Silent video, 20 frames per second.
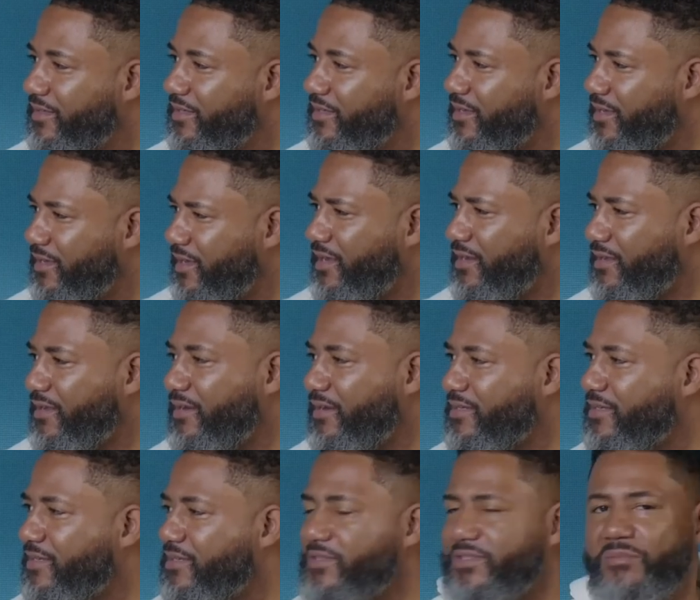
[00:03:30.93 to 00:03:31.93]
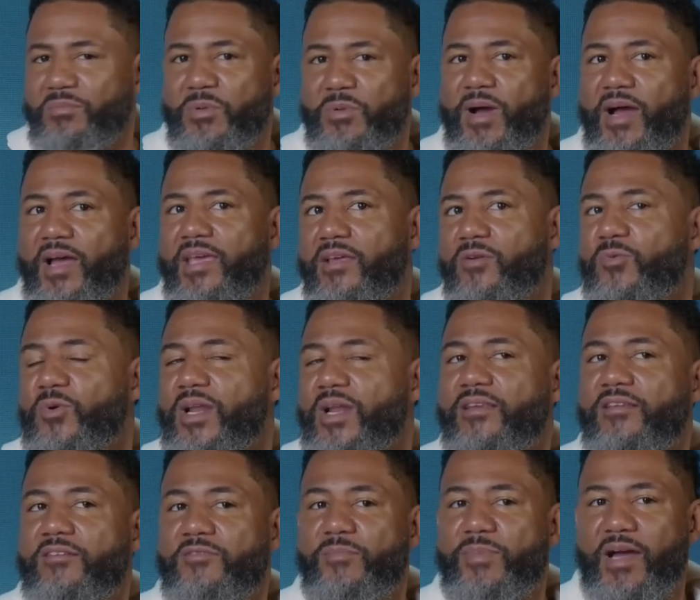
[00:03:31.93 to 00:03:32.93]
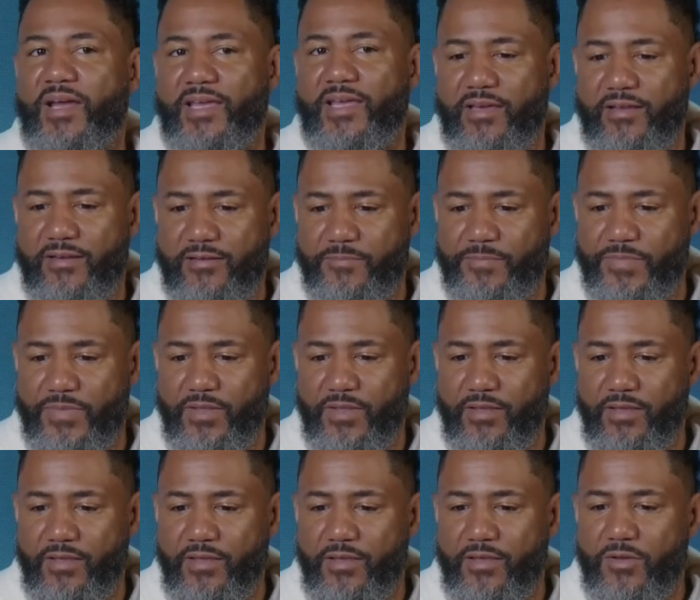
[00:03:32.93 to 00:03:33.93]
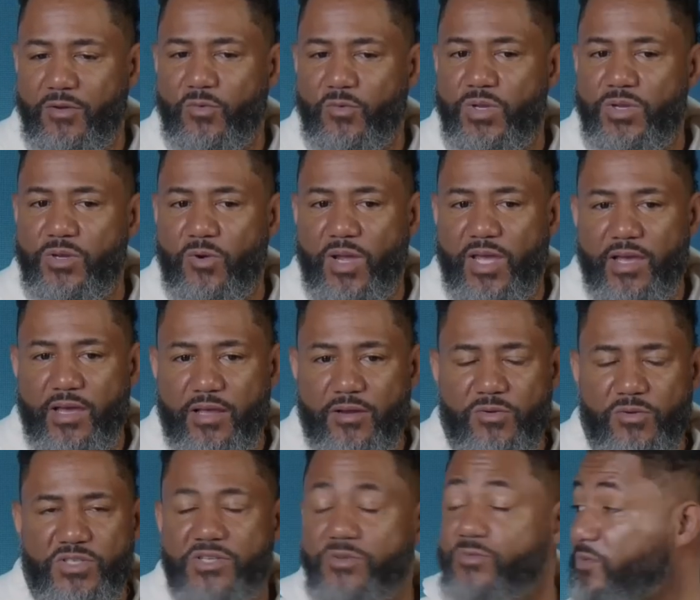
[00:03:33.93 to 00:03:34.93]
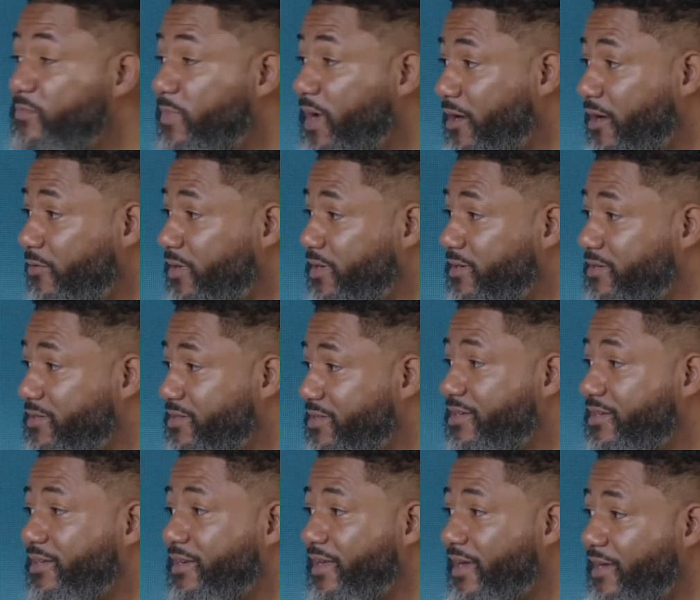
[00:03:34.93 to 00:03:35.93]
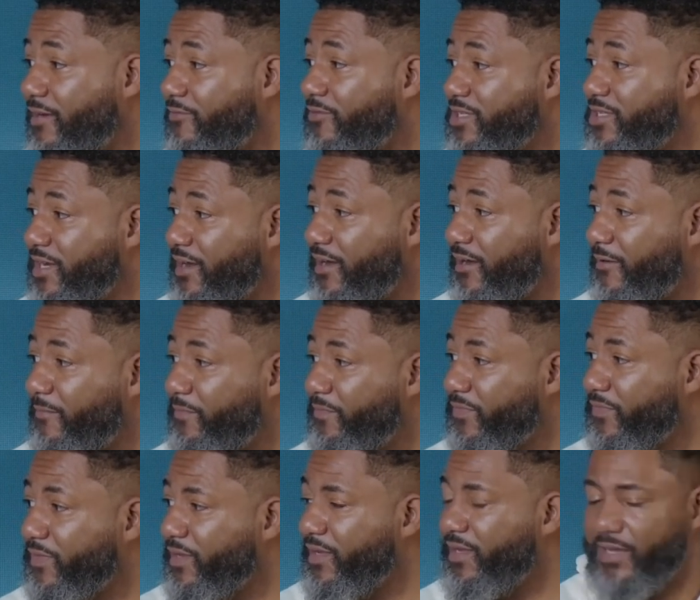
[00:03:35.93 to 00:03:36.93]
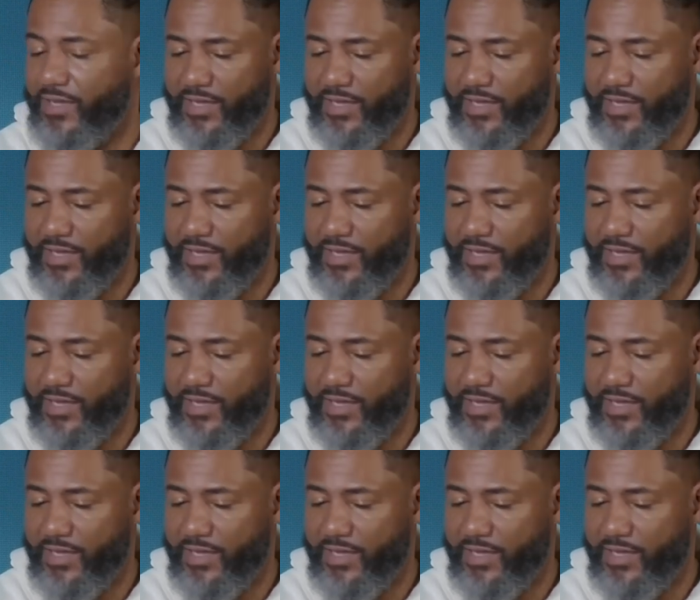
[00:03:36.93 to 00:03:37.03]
Can I tell you something about Hannah? What I love about Hannah. We know Hannah, she was barren. She could not have a child. Yeah.